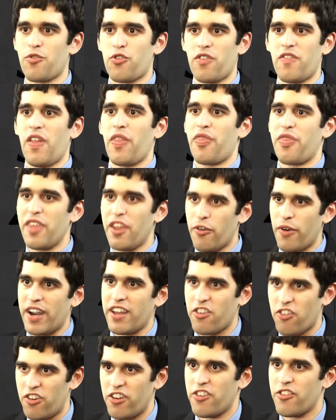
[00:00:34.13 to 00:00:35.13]
sort of a
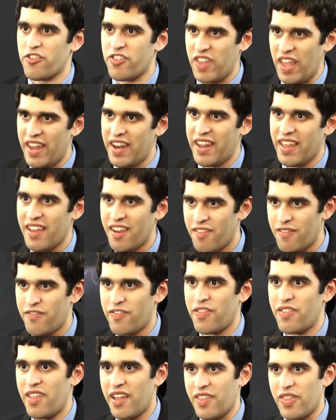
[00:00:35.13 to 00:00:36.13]
theoretical understanding
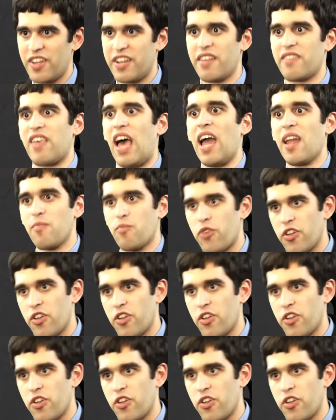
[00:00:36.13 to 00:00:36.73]
of like the design